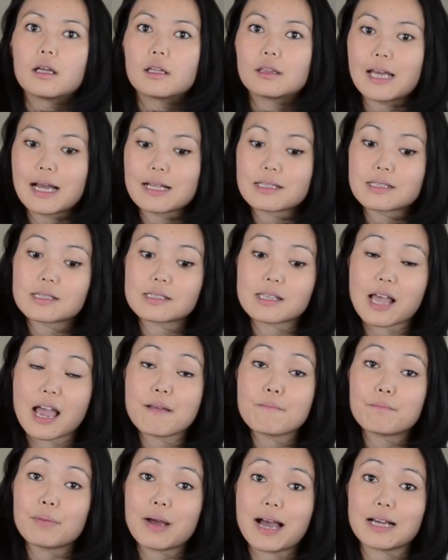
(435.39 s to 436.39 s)
that
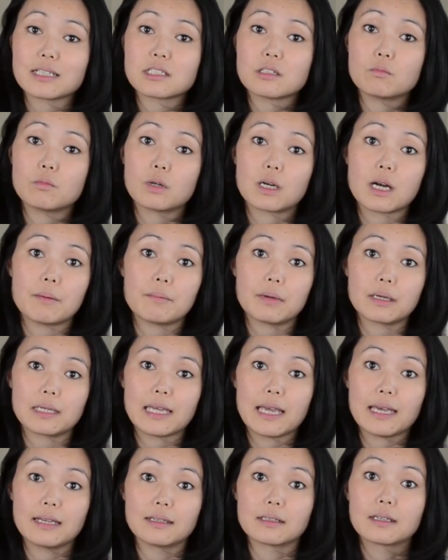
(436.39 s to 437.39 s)
same pattern will come
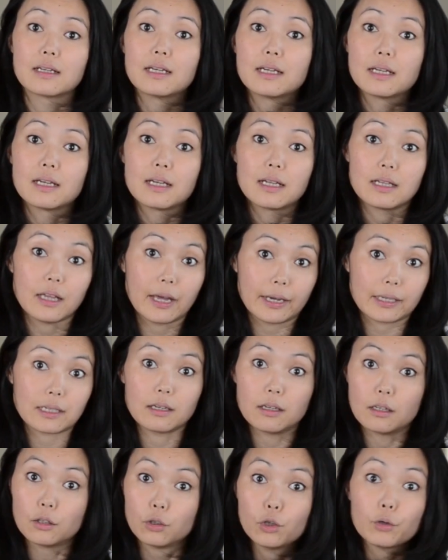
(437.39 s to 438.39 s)
again, like
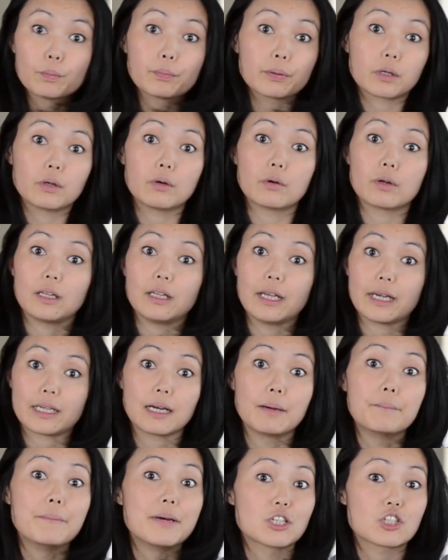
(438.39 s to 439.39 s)
a loop recorder, like
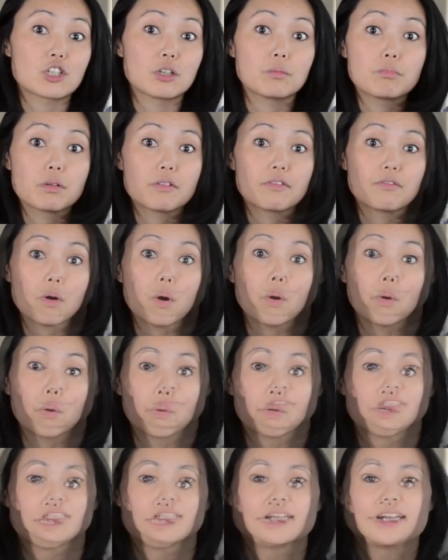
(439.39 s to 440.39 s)
I mentioned before.
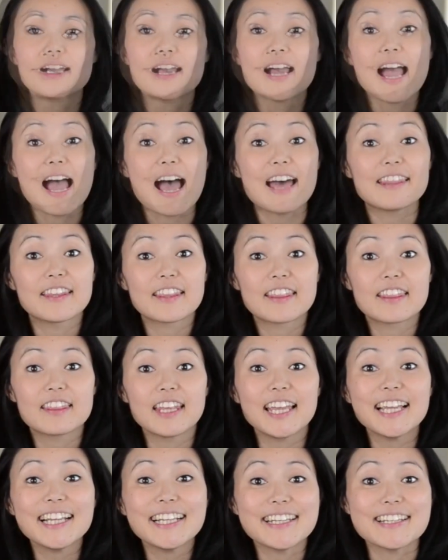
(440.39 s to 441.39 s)
And the
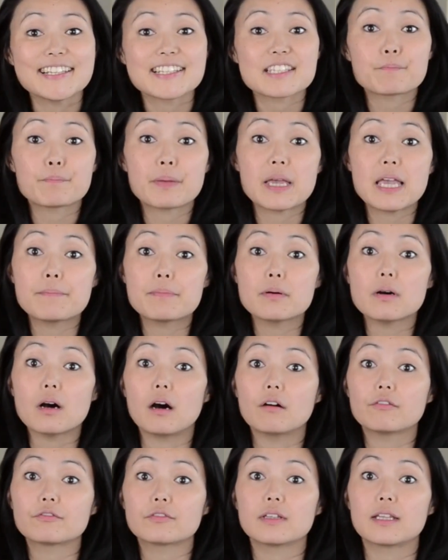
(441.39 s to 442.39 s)
thing is, people
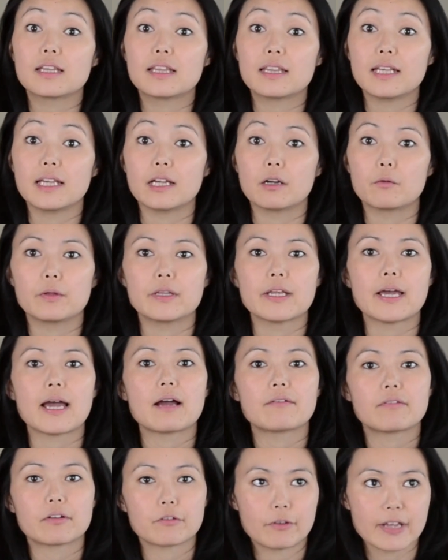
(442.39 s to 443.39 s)
often think when they
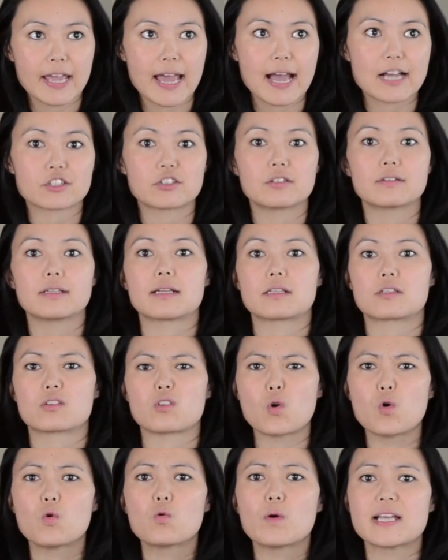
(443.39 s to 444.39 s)
have a reaction that's
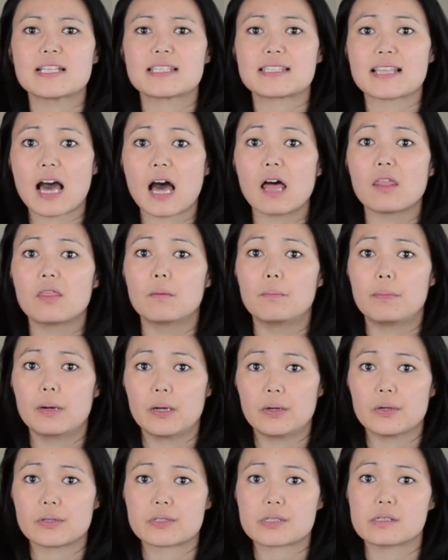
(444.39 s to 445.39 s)
always the other
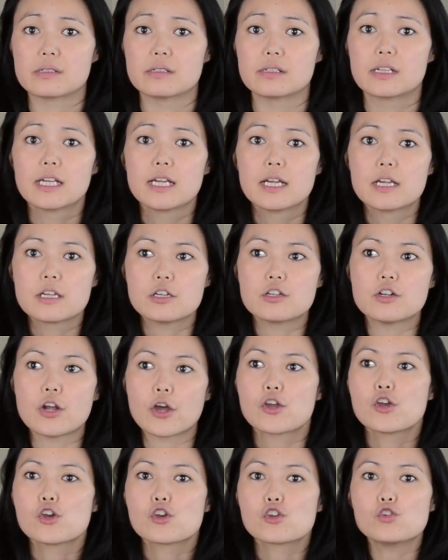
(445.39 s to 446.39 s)
person.
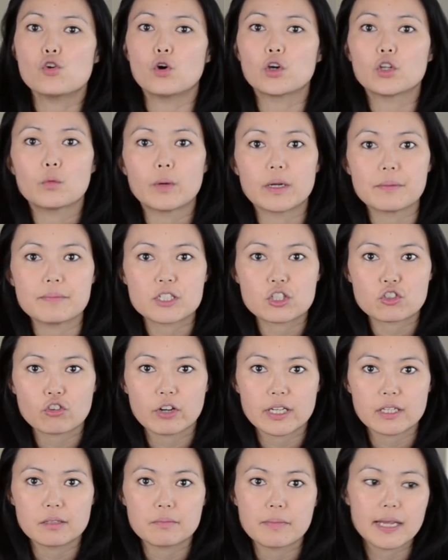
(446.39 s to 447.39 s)
You're the one
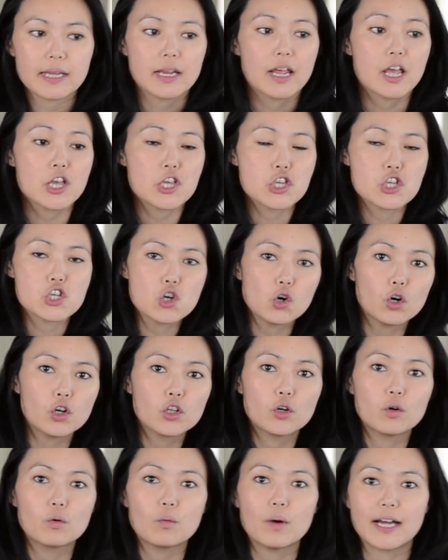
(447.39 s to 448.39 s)
mistreated me. You're
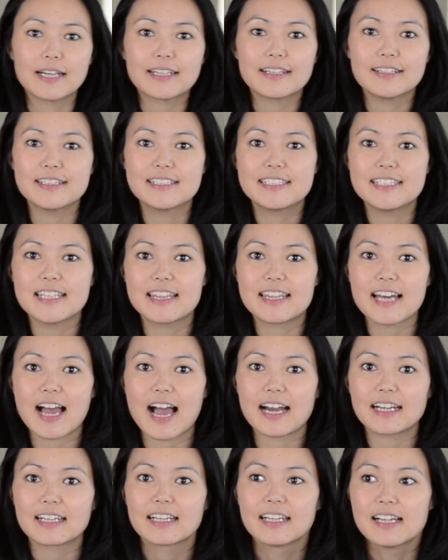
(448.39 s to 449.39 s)
the one who did
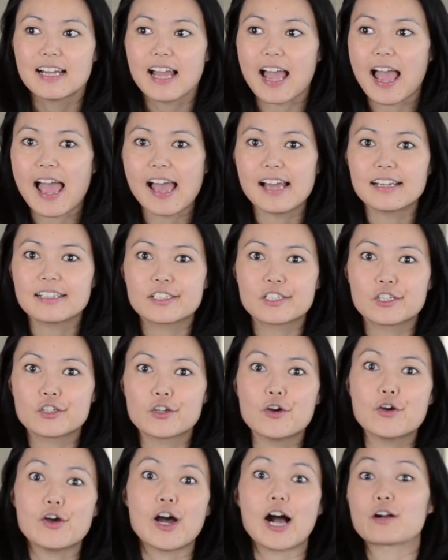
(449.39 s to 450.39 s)
that. And,
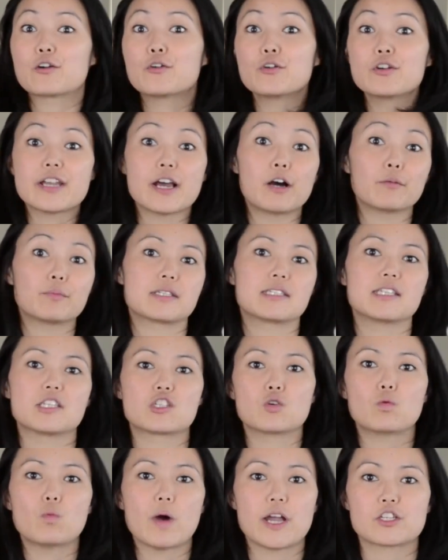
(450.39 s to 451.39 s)
I couldn't help the
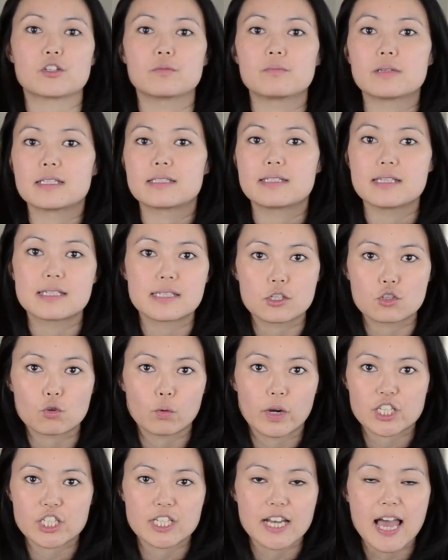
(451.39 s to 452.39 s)
situation because this
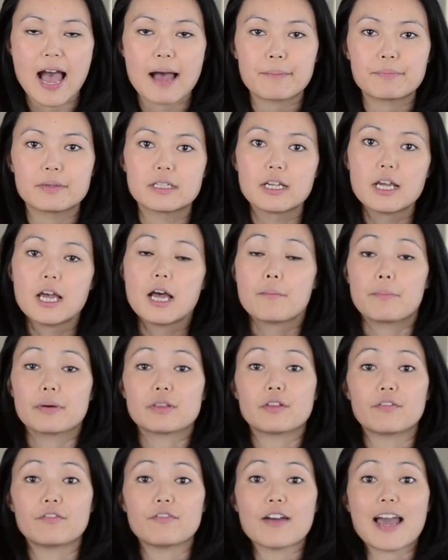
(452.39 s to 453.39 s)
situation happened. But
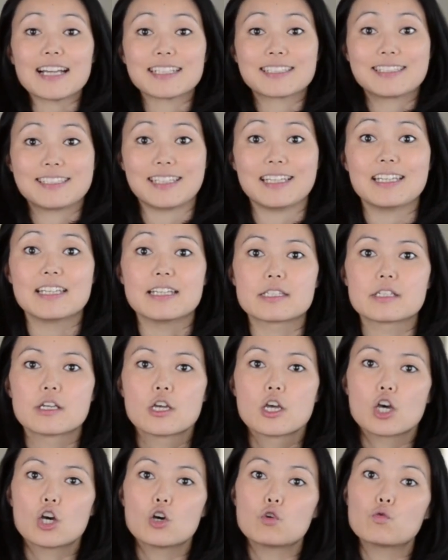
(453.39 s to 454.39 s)
the fact is,
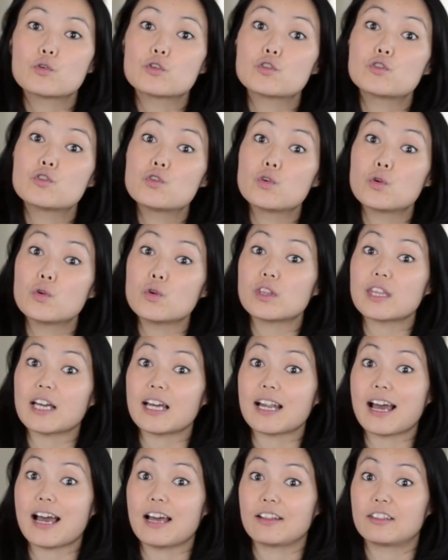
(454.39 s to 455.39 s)
it was you that
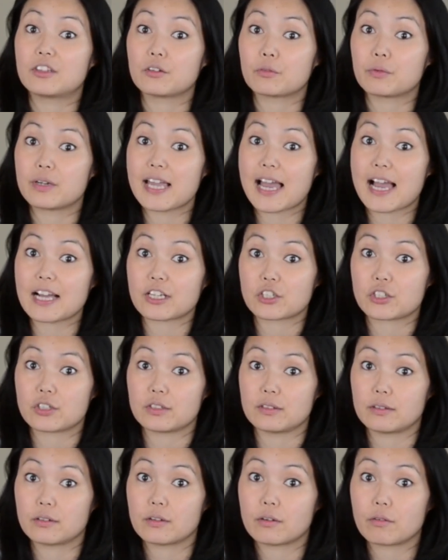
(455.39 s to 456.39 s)
had the
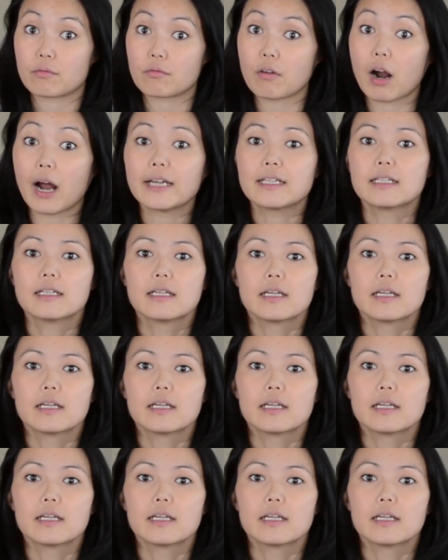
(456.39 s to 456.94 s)
reaction, right?